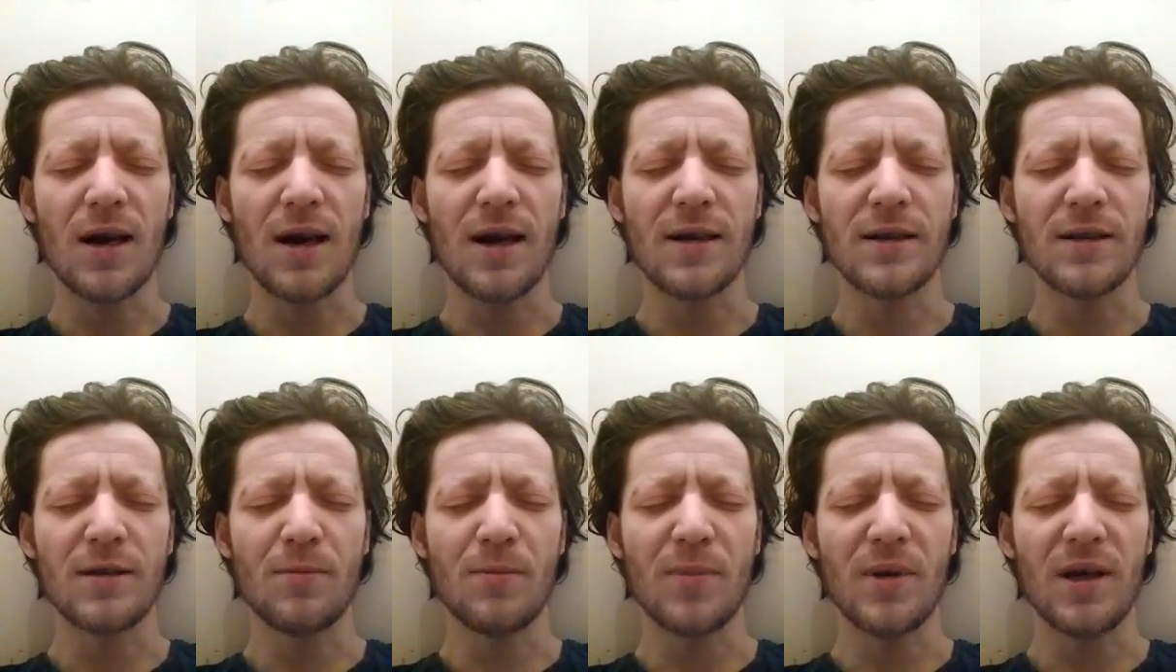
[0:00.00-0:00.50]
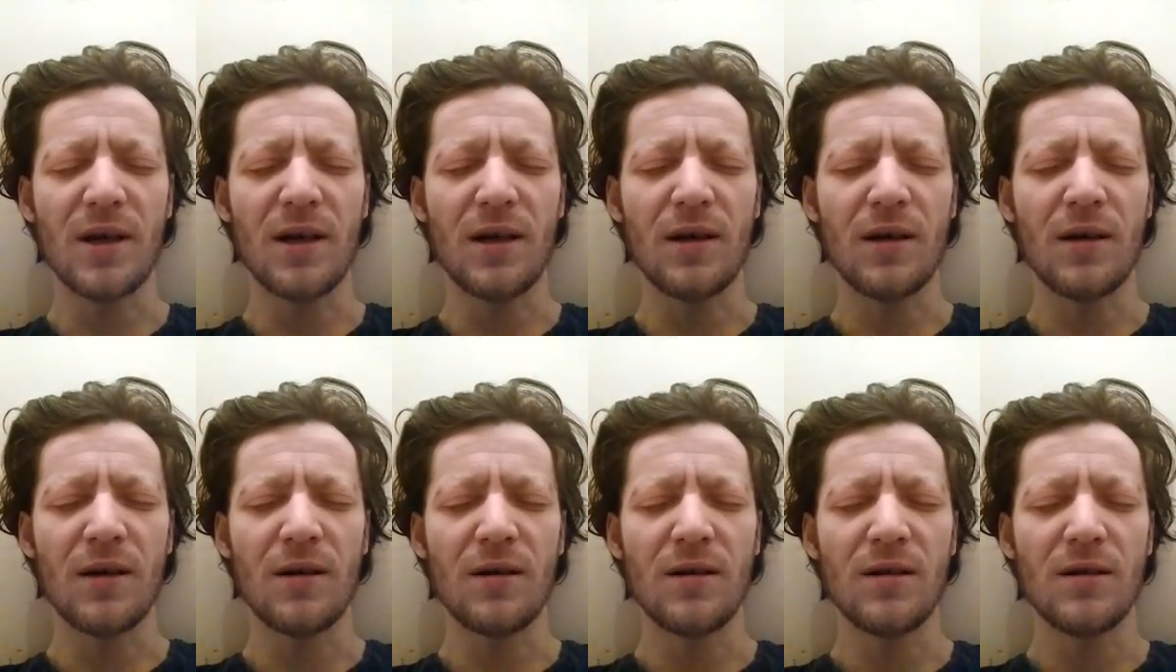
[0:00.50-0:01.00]
has
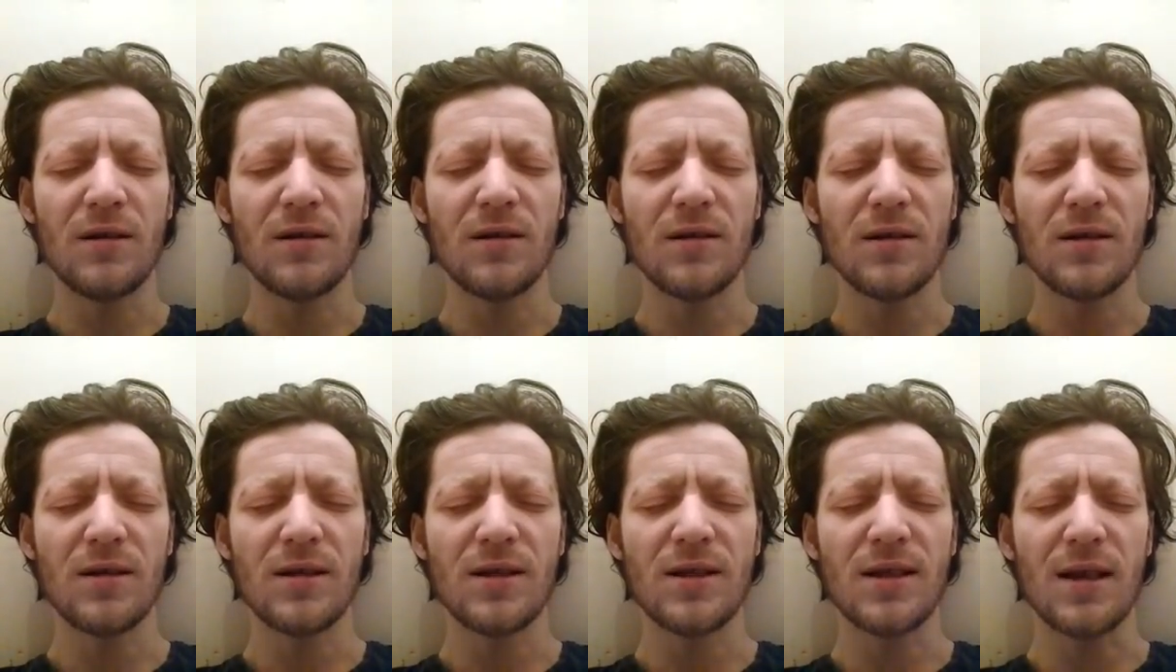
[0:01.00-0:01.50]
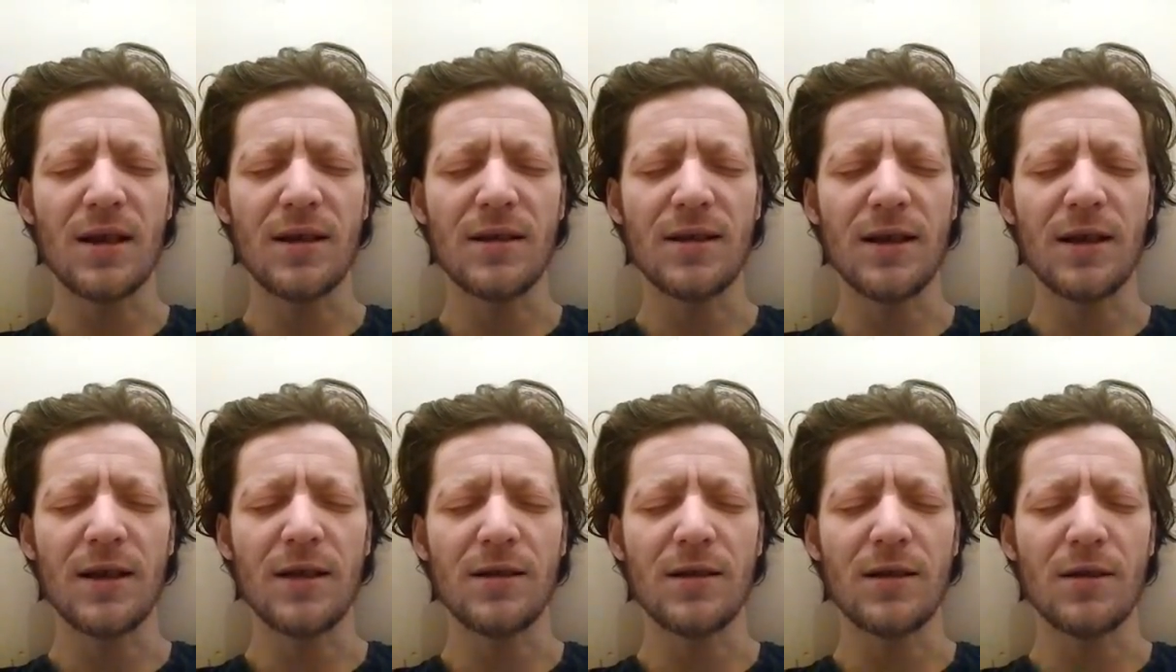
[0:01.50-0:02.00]
been set
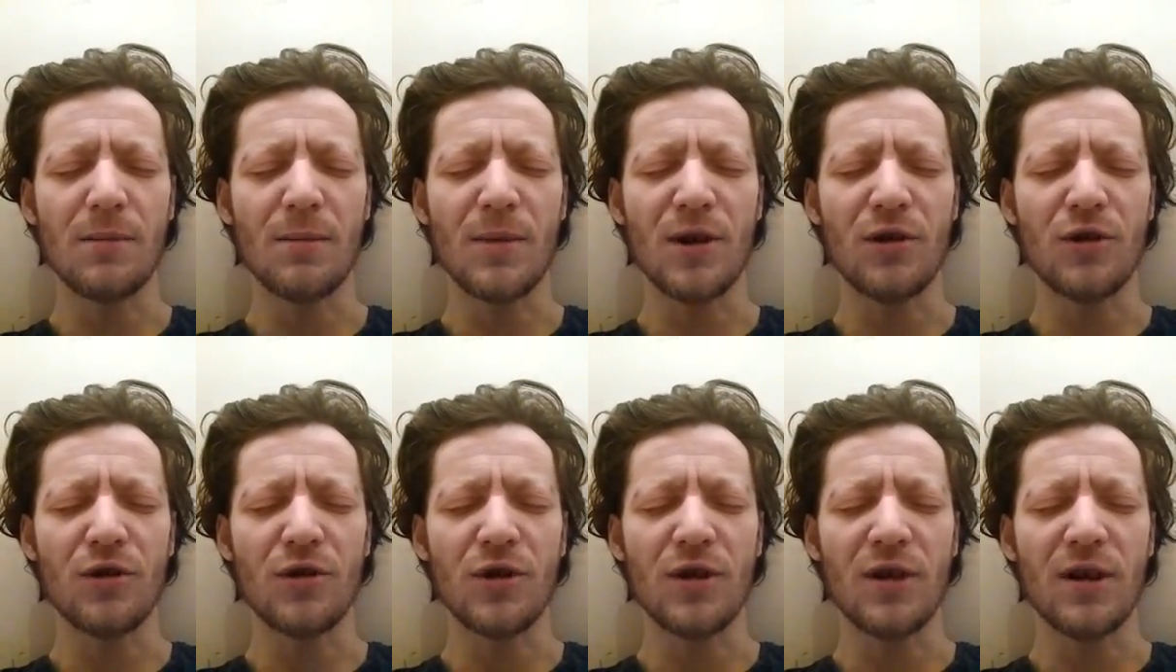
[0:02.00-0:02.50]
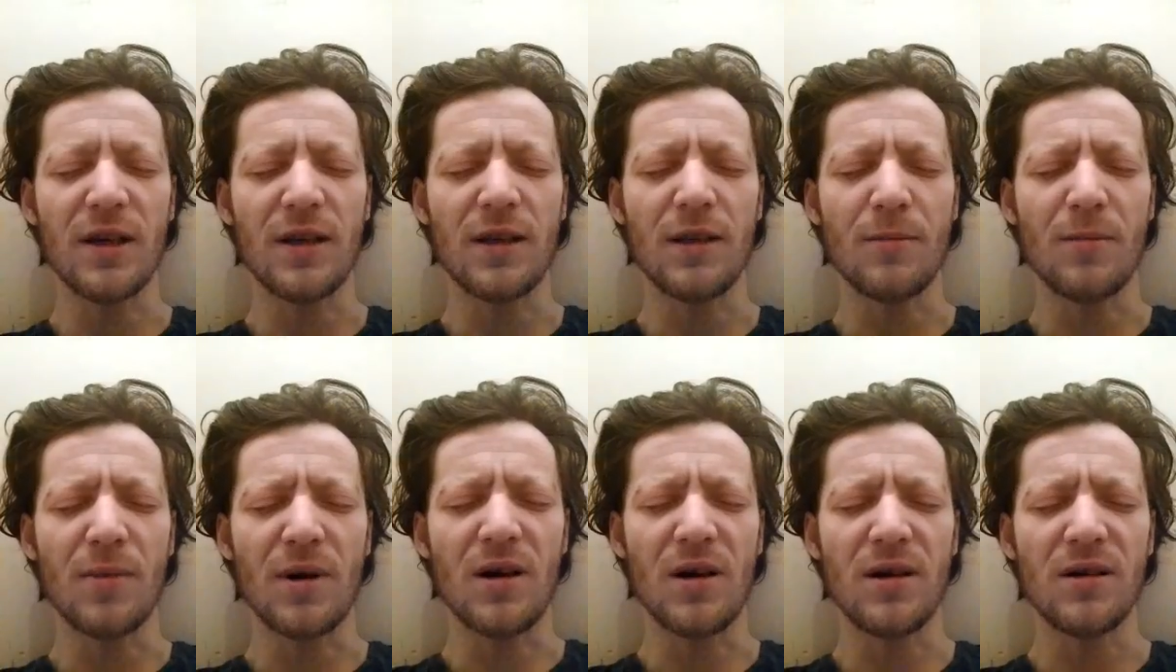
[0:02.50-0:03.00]
into motion in
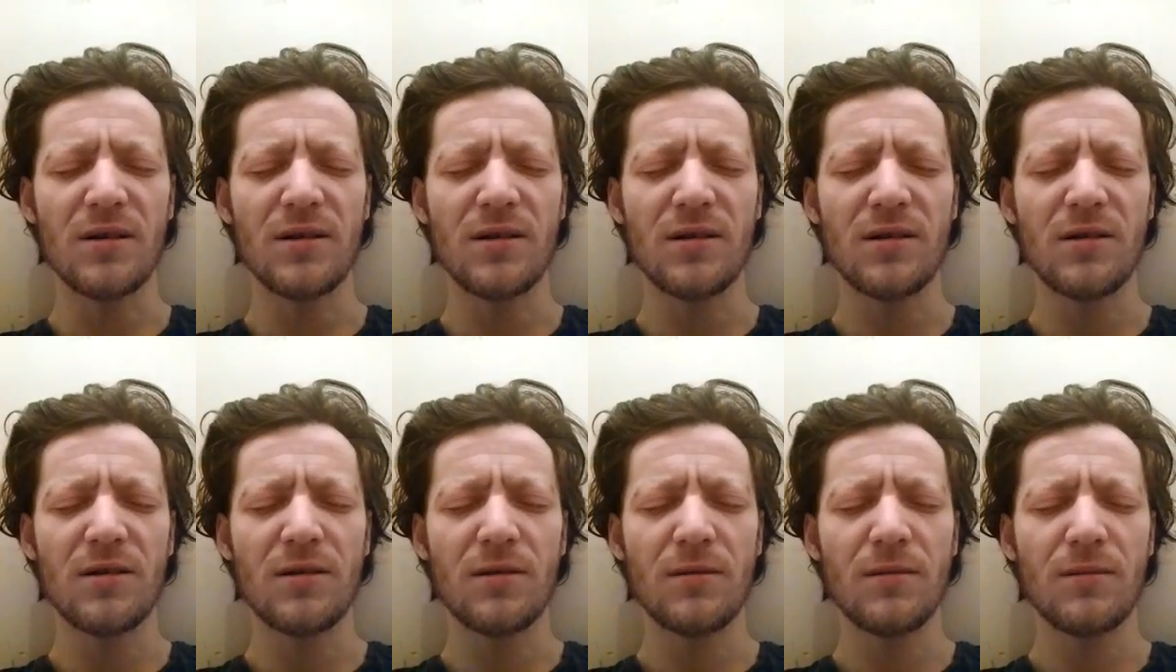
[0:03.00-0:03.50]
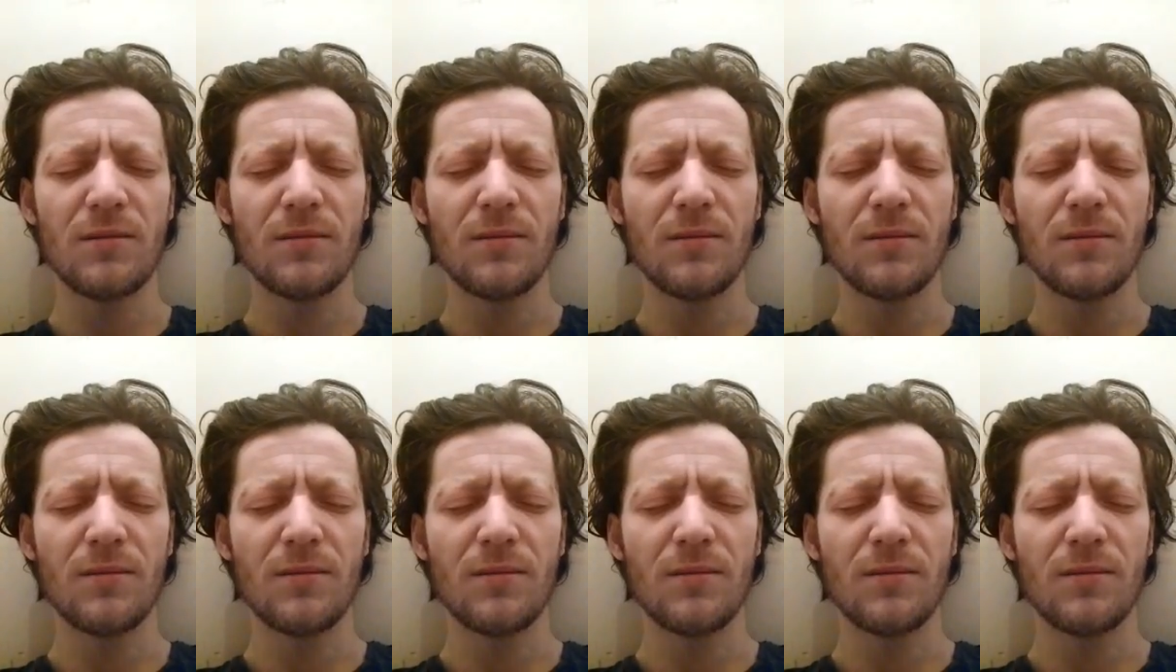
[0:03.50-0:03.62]
the past.